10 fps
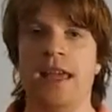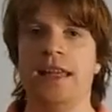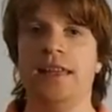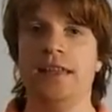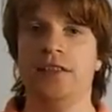
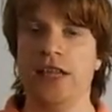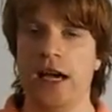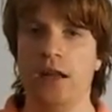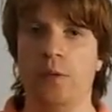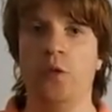the start
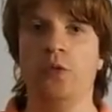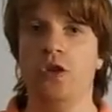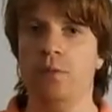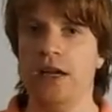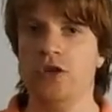of the film could
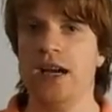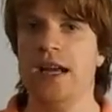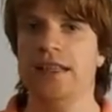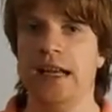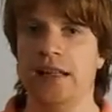have been
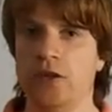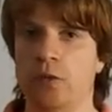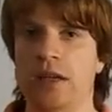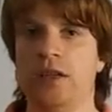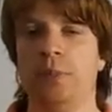dragged out a little
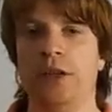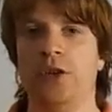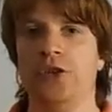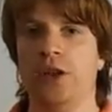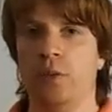bit, is
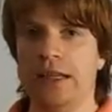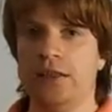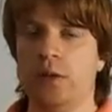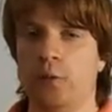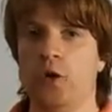because the
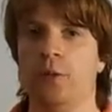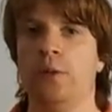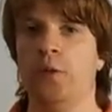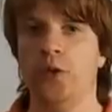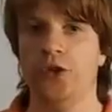rest of the film, it
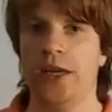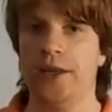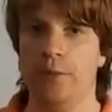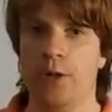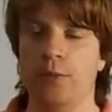feels like
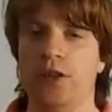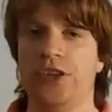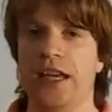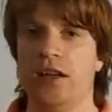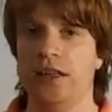there are moments
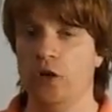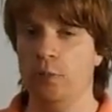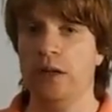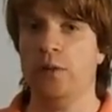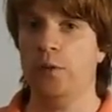that are a little
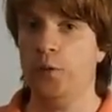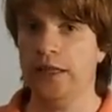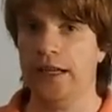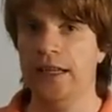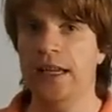bit of a
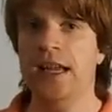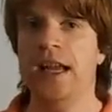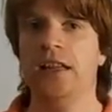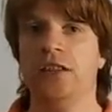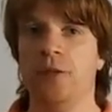filler.
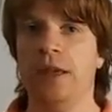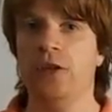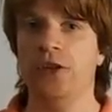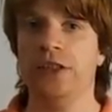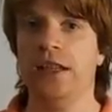And so
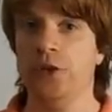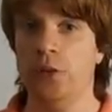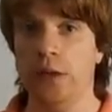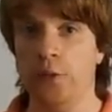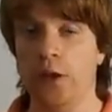because it doesn't
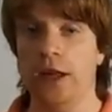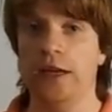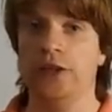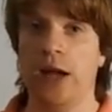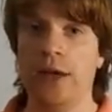really feel like
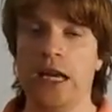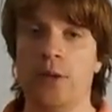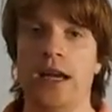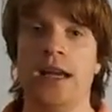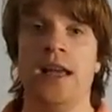it's going
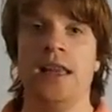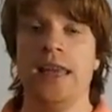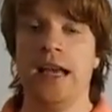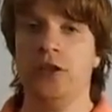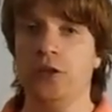anywhere,
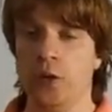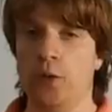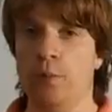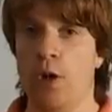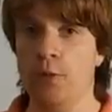that sort
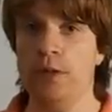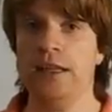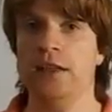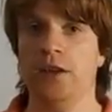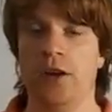of moment
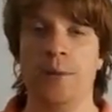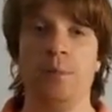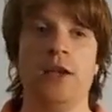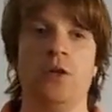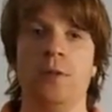in time,
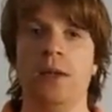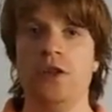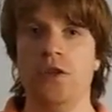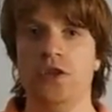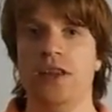it could have been
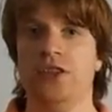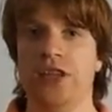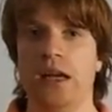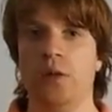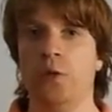used at the
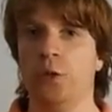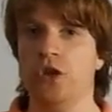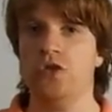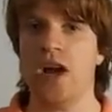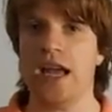start of the film
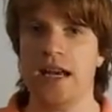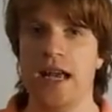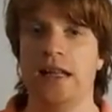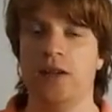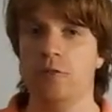to drag it
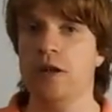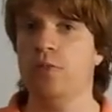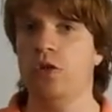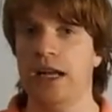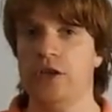out a little bit
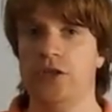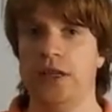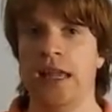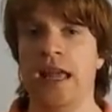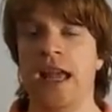more naturally.
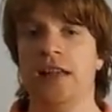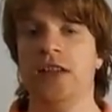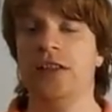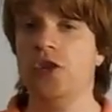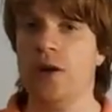And so
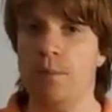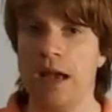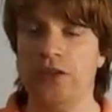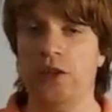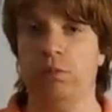that's not a
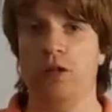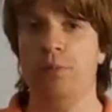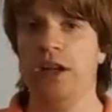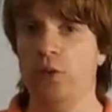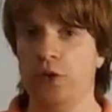massive problem,
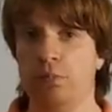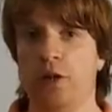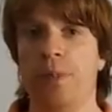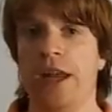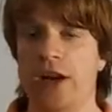but it was a
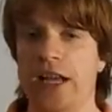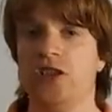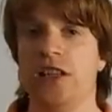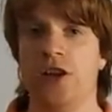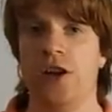problem that I
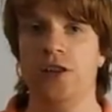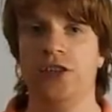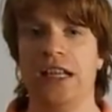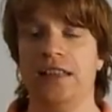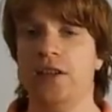actually
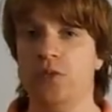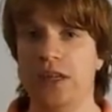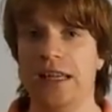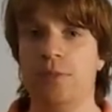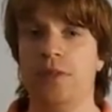noticed, and it didn't
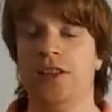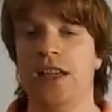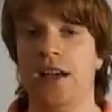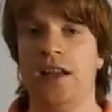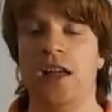really hit me as
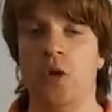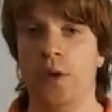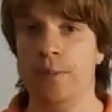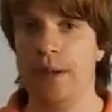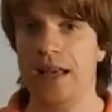hard
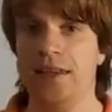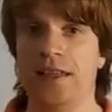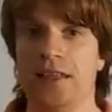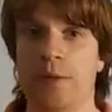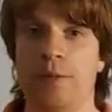when the bad
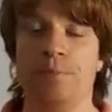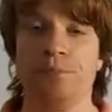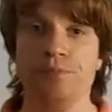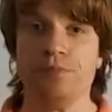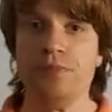things happened
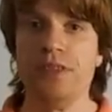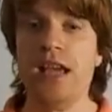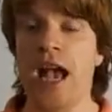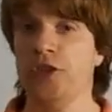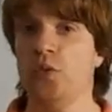
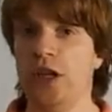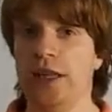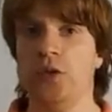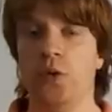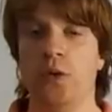as it
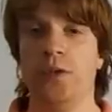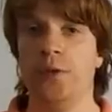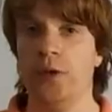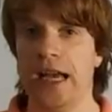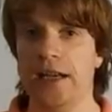really could have
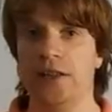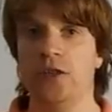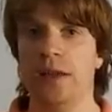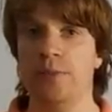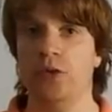if it had a
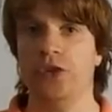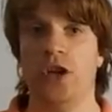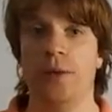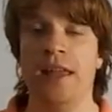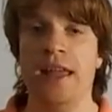little bit more
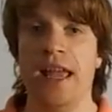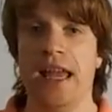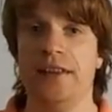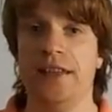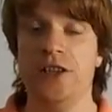time
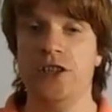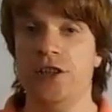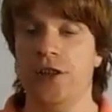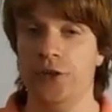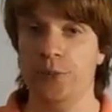and attention
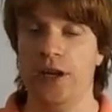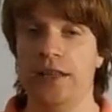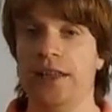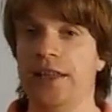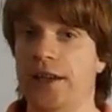to those minor
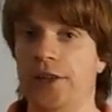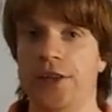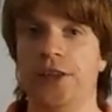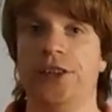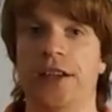details
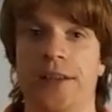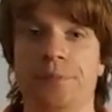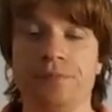at the start.